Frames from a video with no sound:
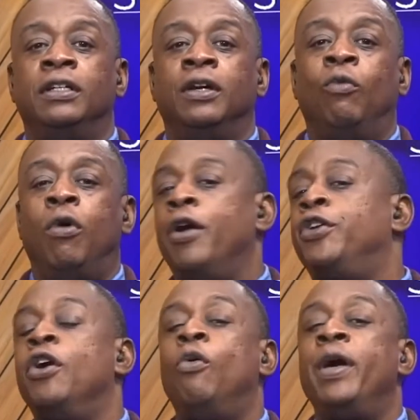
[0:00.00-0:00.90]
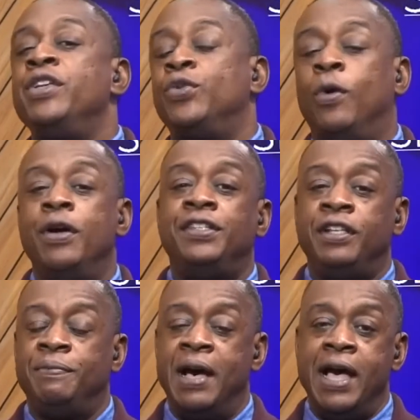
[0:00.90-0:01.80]
Work your way towards it
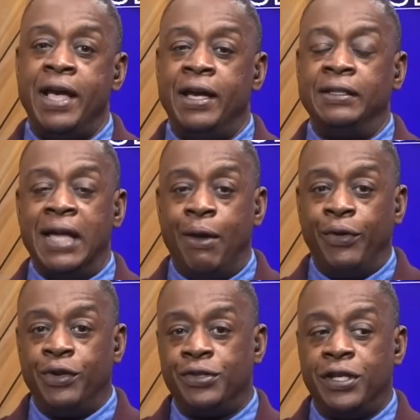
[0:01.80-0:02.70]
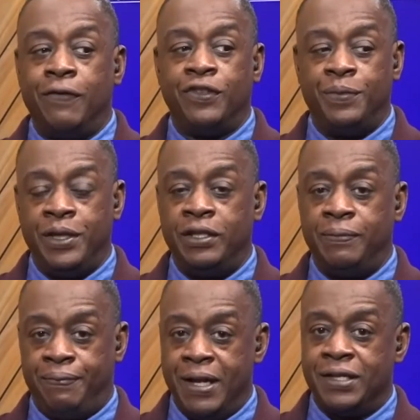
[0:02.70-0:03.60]
by allowing yourself to be in the
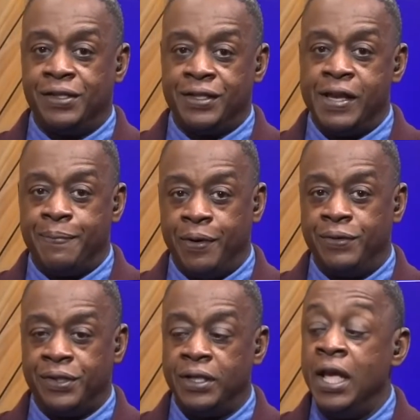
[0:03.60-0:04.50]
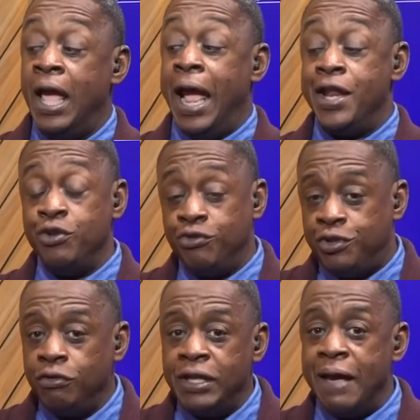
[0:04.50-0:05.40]
presence of that person. And you
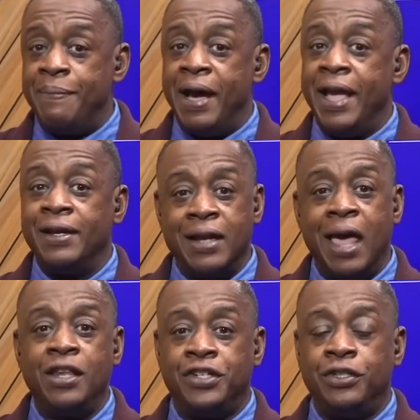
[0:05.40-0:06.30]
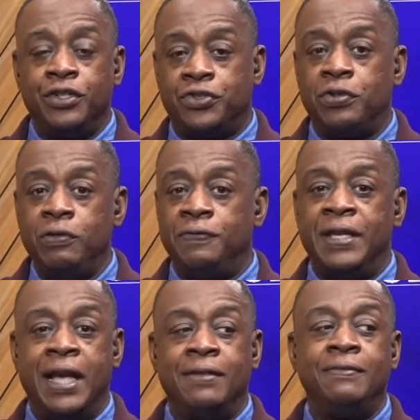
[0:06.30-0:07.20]
do that by acknowledging the truth
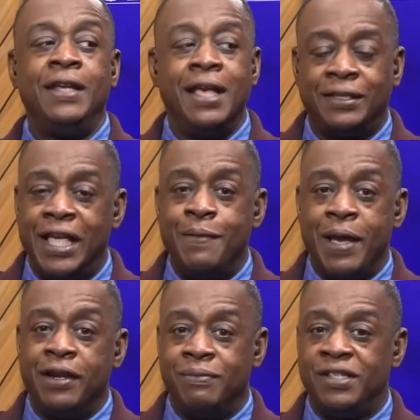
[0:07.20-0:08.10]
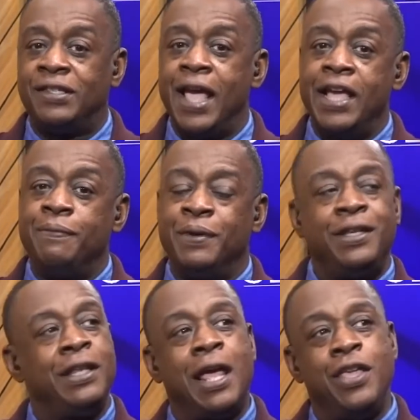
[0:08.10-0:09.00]
that, yes, they made a mistake, but
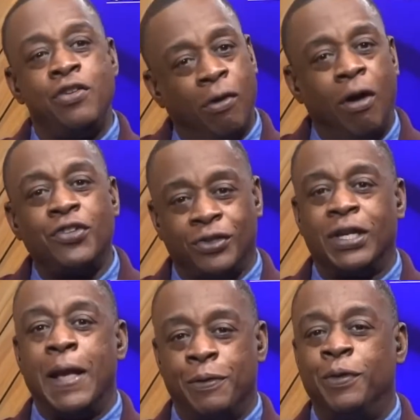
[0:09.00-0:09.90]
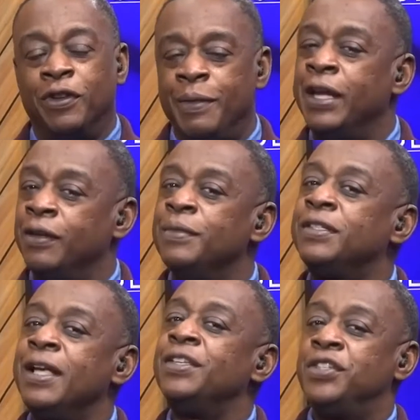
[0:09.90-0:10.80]
that you're also capable of making
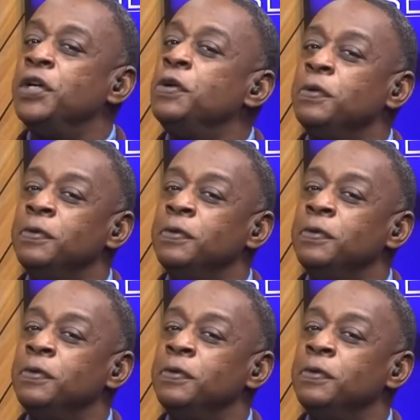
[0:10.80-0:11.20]
mistakes too.